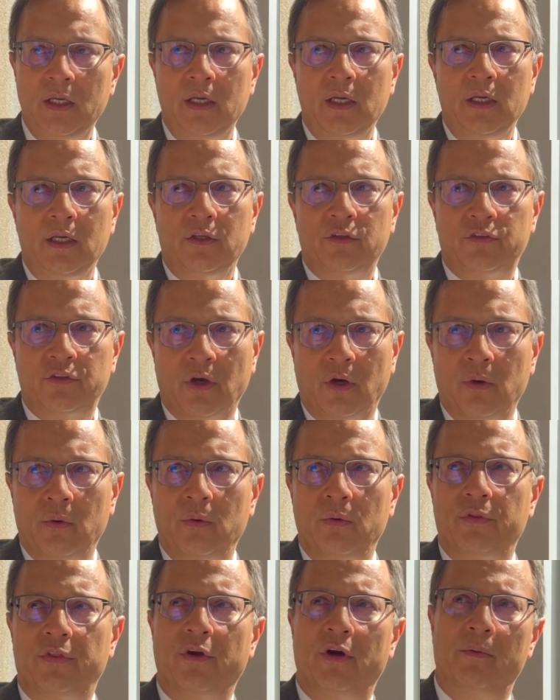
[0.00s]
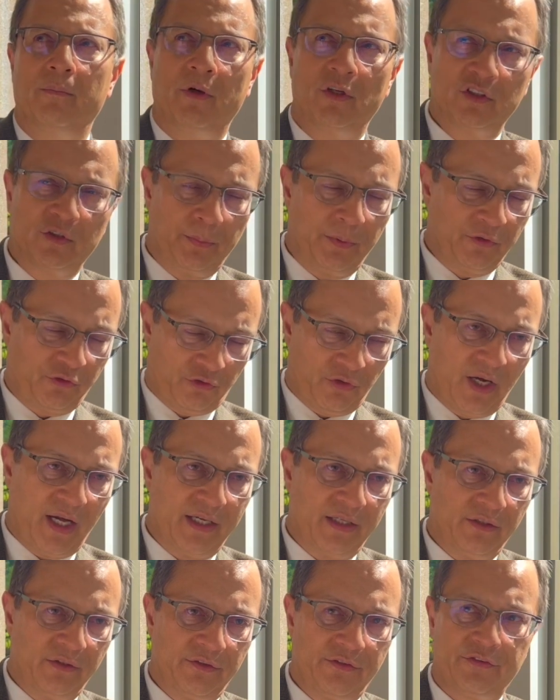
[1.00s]
So there are multiple
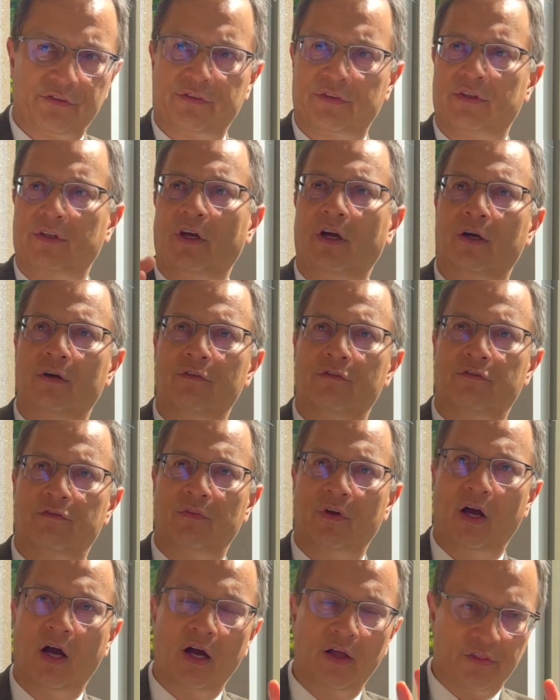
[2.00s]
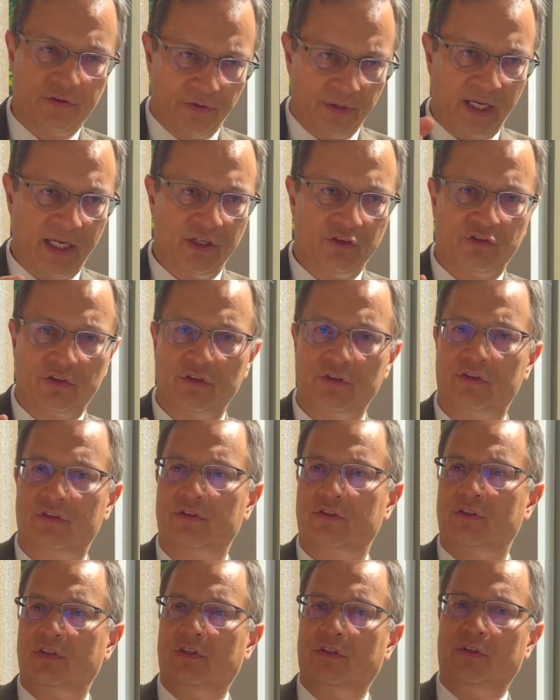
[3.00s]
trials of other
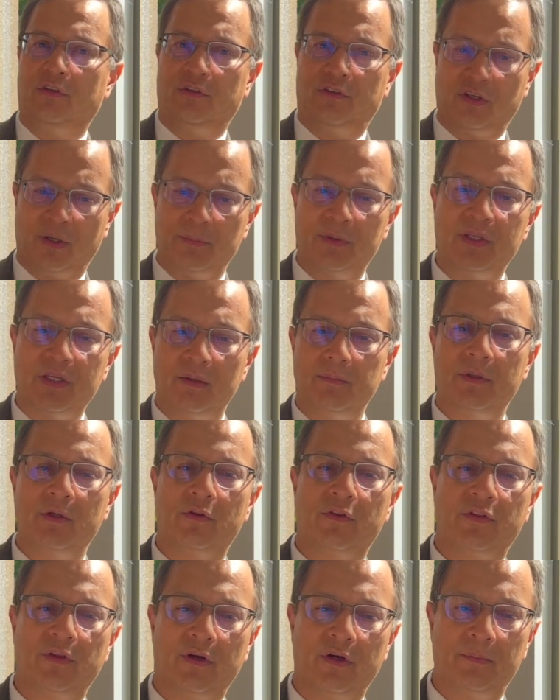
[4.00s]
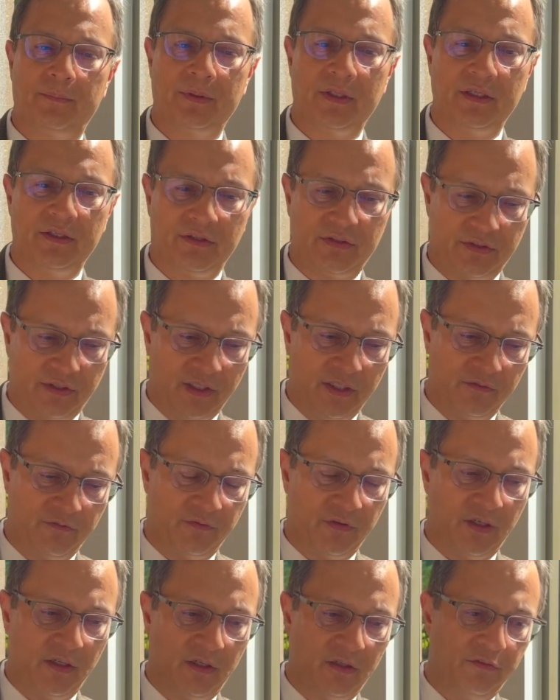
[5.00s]
agents. Some of the immune therapies
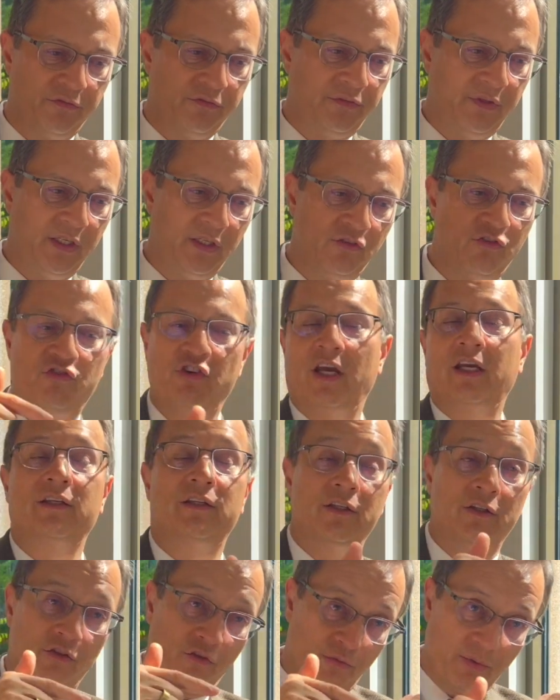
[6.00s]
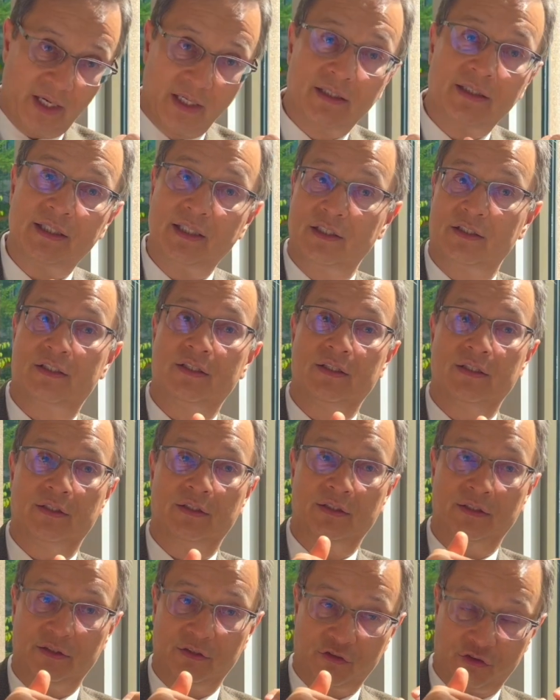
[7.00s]
involve injecting directly into
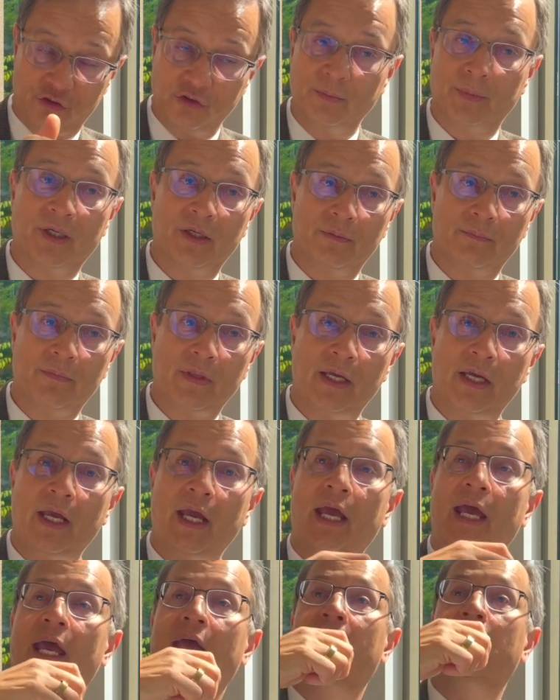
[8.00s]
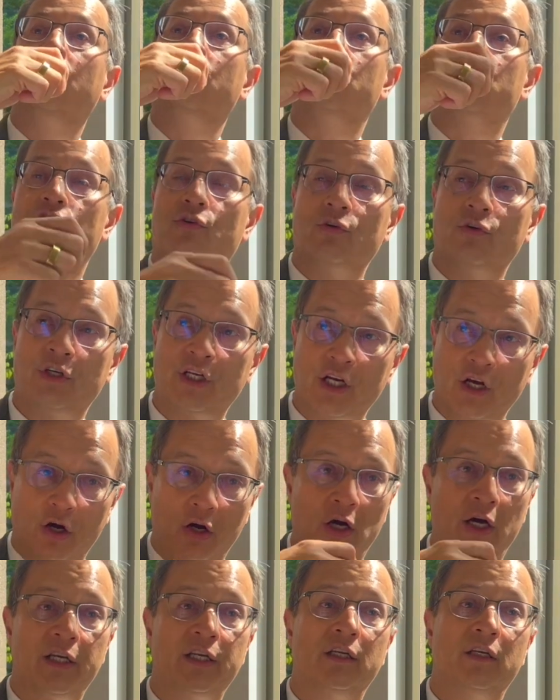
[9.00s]
the tumor and turning
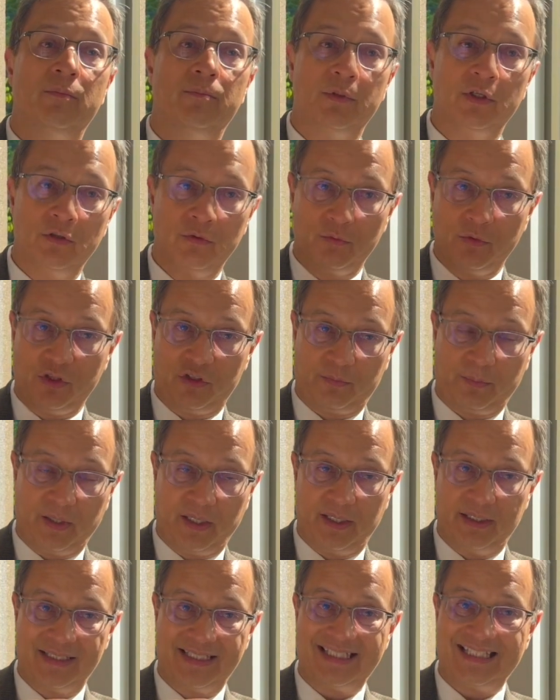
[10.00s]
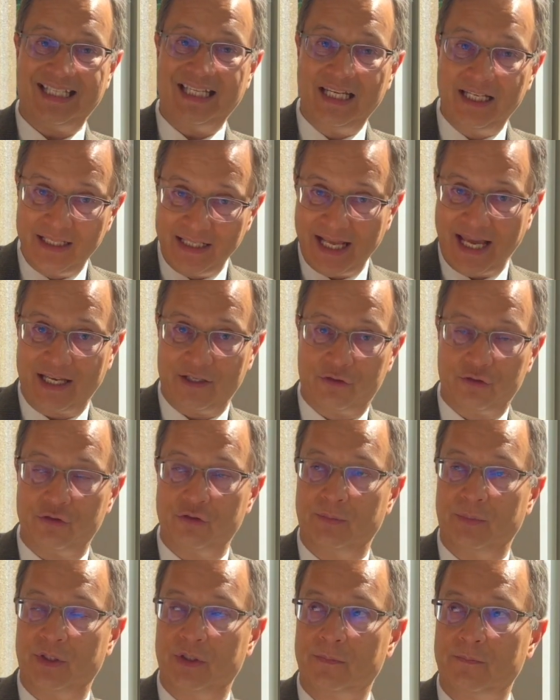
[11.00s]
on an immune response in that
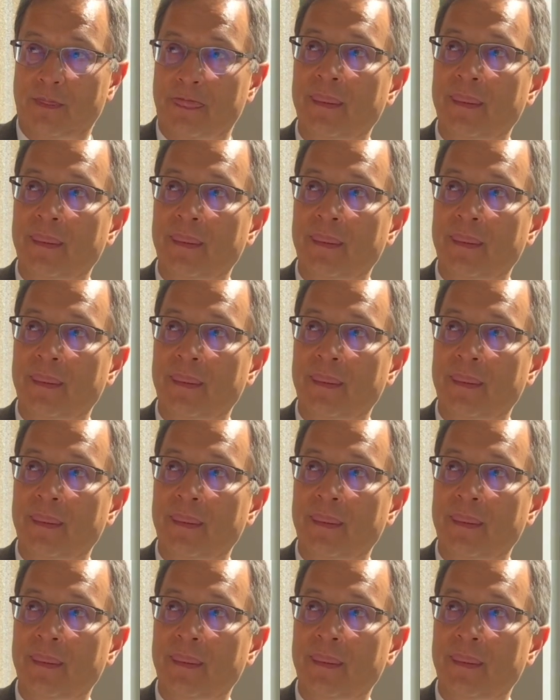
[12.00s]
tumor